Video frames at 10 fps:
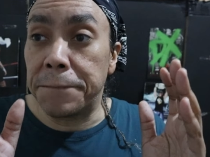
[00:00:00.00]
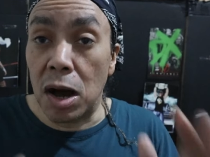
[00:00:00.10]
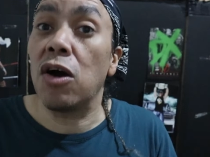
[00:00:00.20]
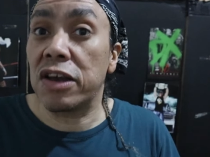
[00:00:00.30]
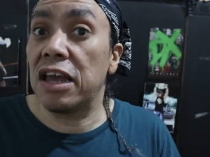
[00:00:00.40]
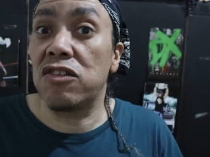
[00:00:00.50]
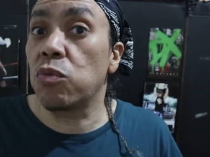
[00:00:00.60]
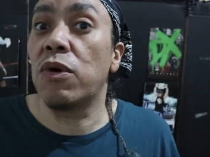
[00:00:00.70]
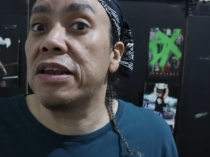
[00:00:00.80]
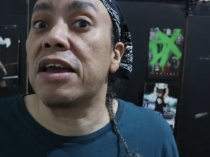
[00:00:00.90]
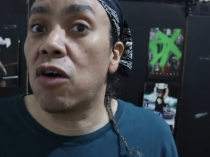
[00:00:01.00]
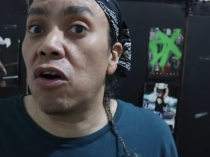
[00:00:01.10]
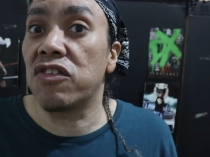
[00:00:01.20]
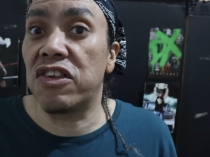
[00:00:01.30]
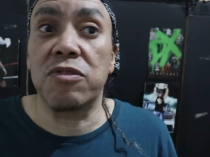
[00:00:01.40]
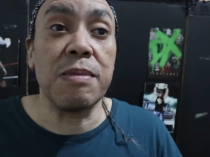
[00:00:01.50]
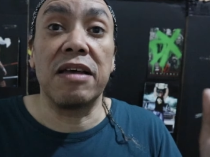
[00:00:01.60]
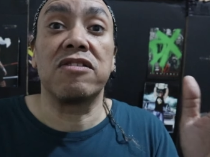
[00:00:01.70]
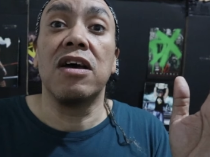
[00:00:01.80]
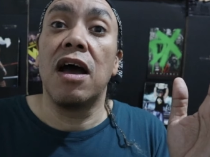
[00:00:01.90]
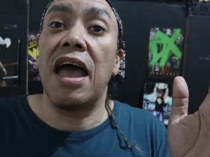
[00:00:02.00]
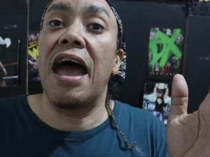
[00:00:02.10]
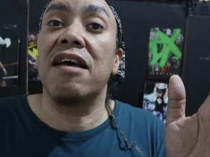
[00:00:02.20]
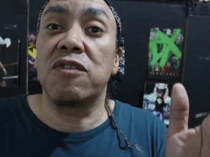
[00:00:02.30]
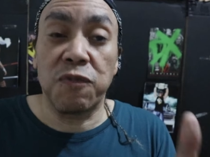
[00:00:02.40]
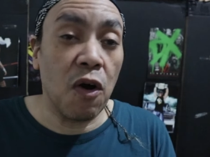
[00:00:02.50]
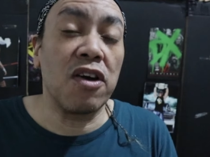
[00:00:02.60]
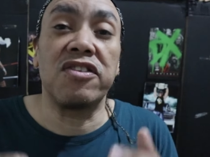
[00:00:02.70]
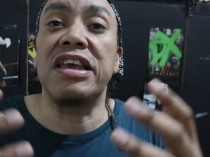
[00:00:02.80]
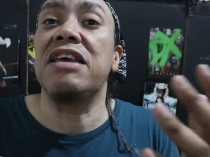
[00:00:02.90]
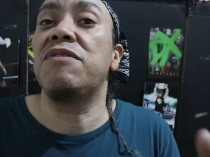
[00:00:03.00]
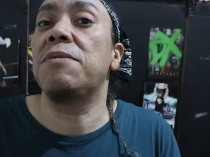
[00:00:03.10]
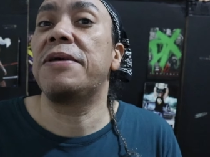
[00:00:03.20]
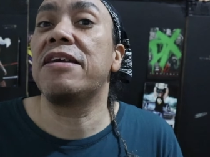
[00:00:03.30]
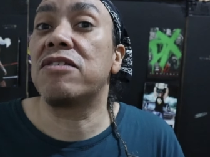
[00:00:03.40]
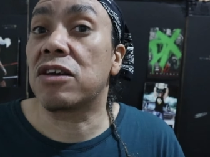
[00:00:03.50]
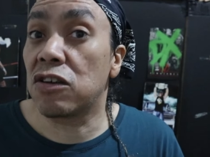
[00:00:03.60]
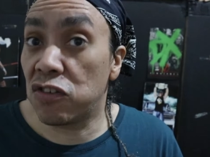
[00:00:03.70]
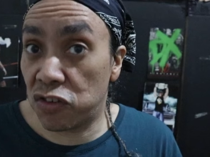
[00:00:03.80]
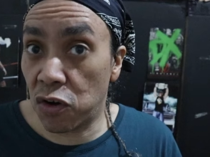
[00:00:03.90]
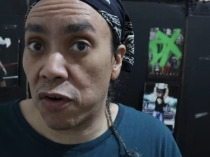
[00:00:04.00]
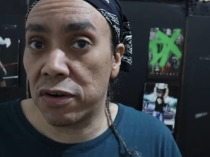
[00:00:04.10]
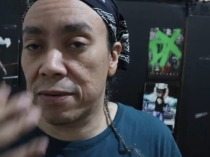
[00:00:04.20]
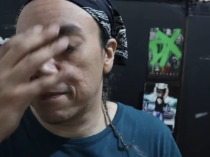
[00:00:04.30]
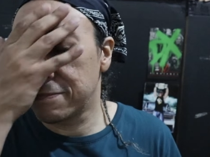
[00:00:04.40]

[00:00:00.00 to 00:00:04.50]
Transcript: Punk is the one that caused this mess as far as the EVPs are concerned.